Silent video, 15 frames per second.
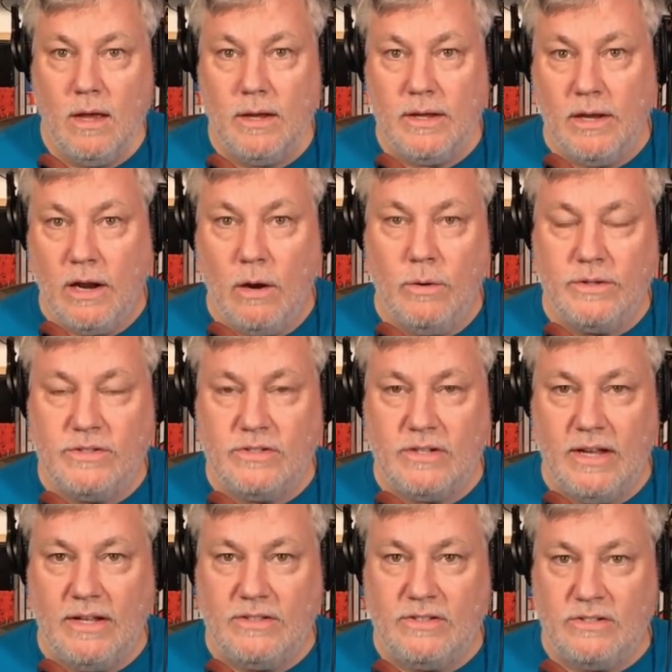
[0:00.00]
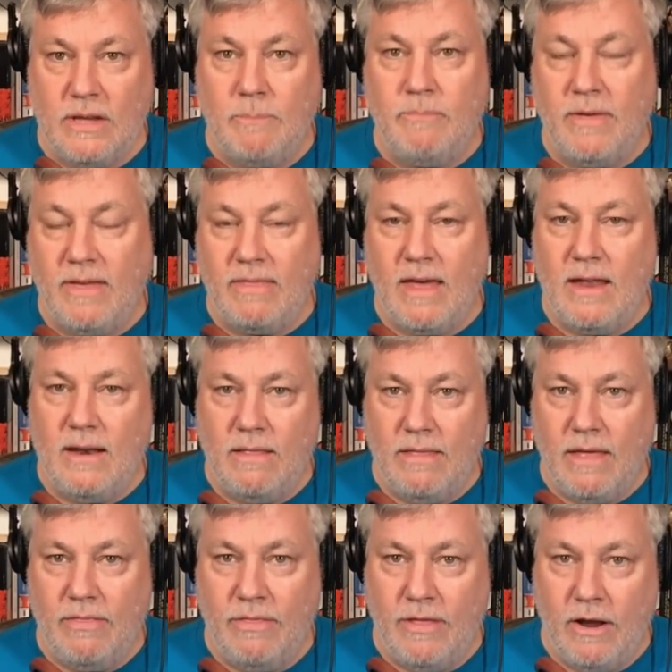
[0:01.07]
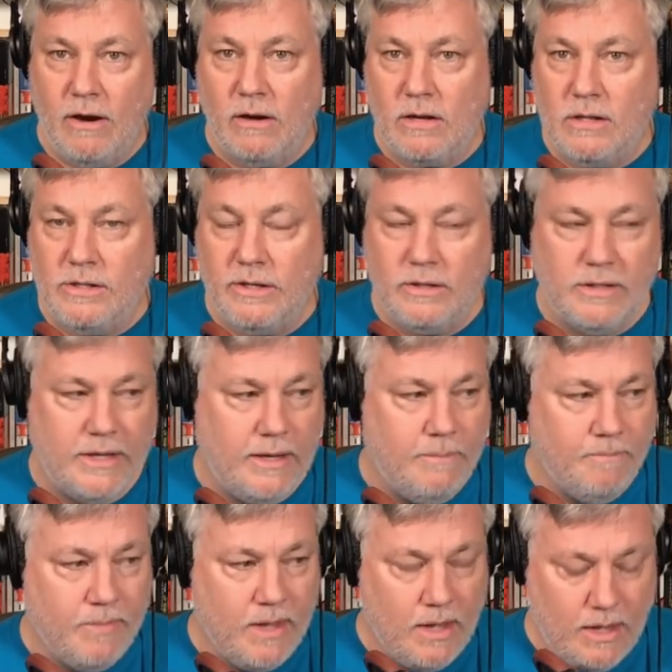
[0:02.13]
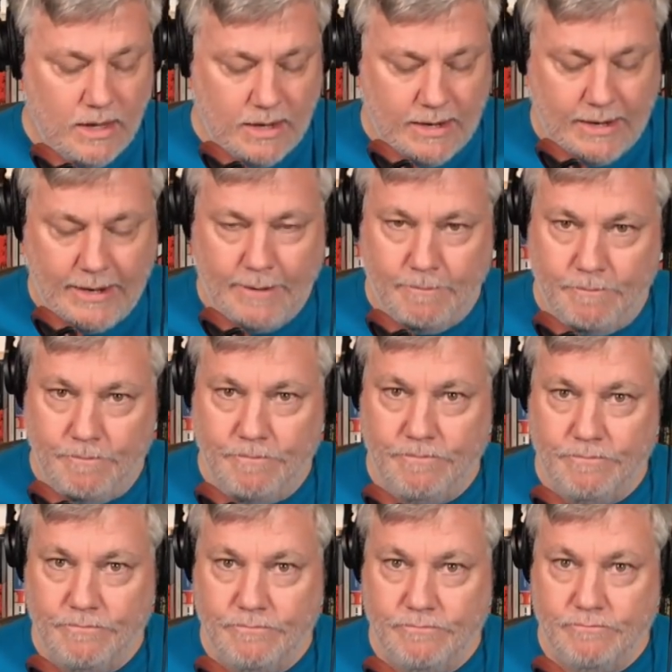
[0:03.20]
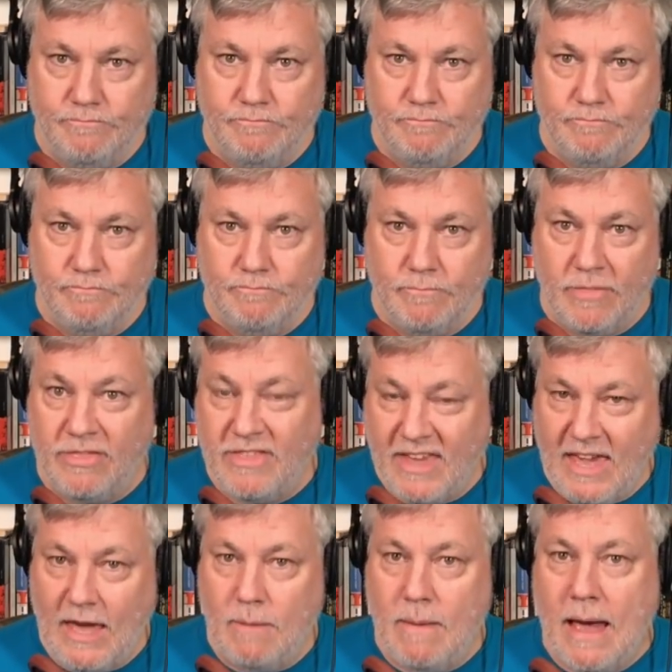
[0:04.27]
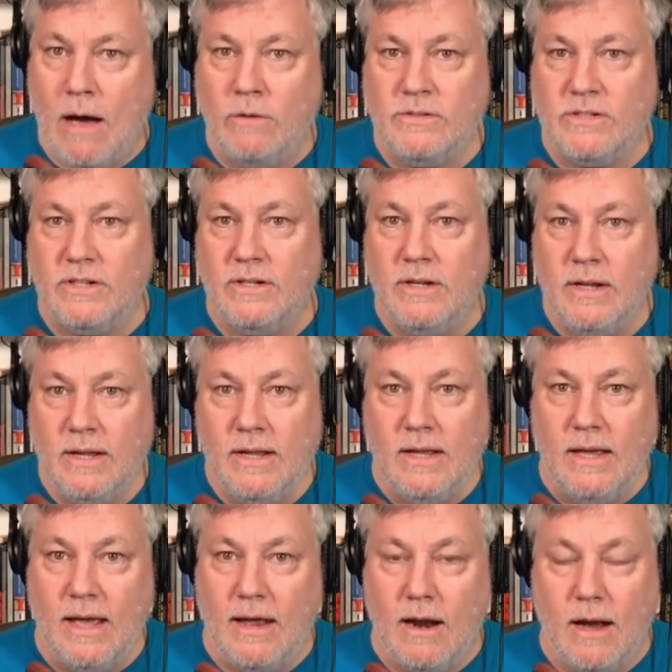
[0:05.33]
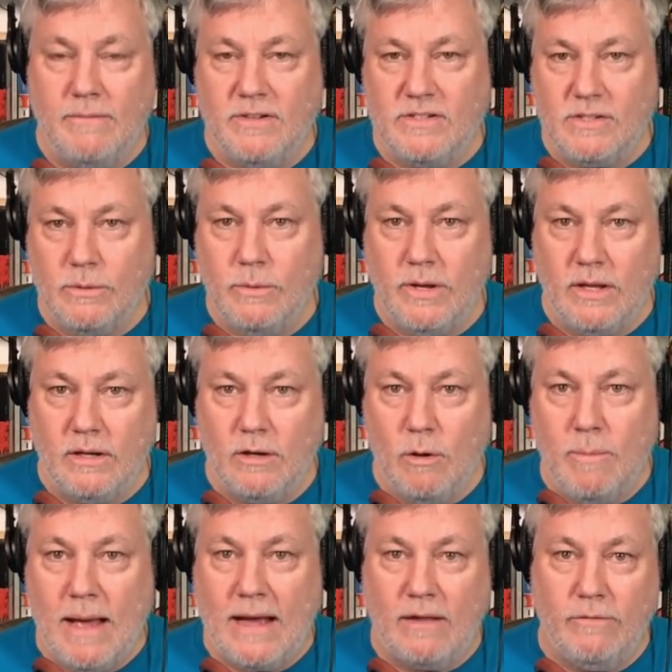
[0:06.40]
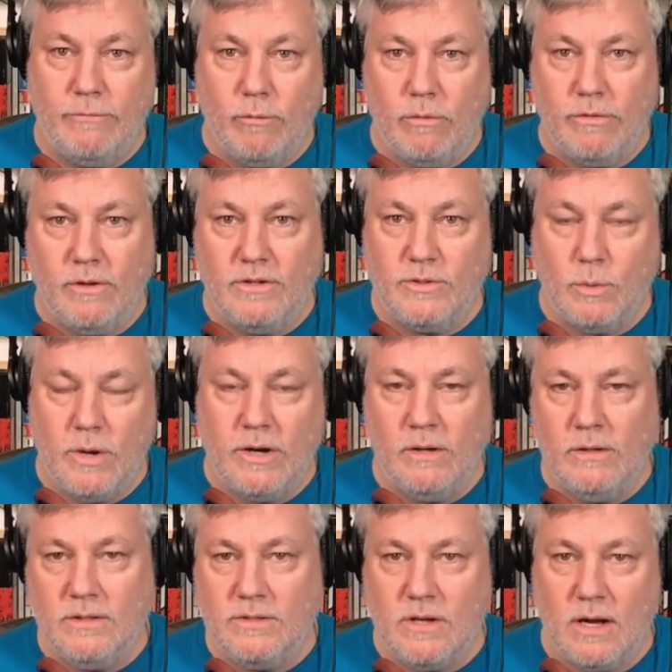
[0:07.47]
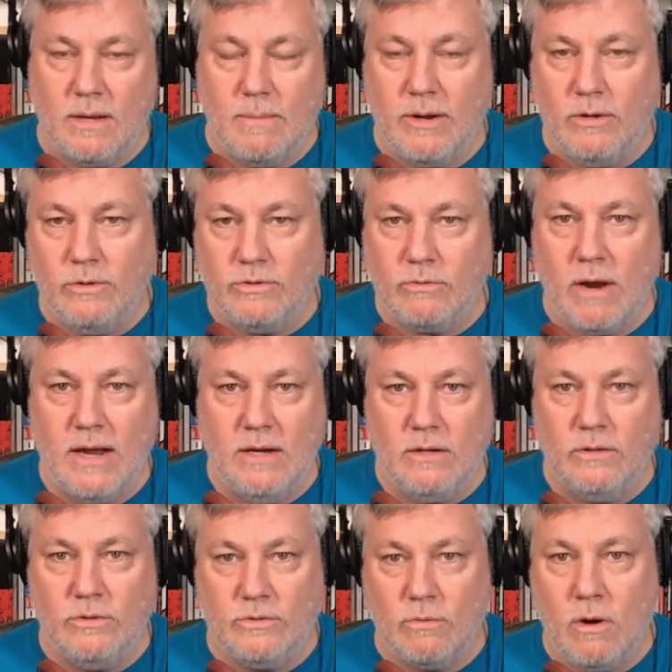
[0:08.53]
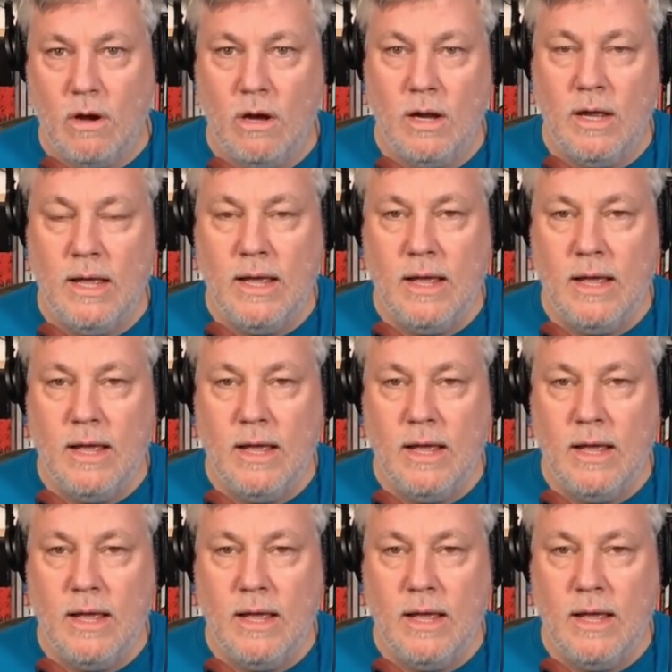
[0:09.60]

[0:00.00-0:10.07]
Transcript: You know, it's it's something that that they're clearly um, thinking about, and and obviously we can go back and forth on Twitter and talk about who's right and who's wrong.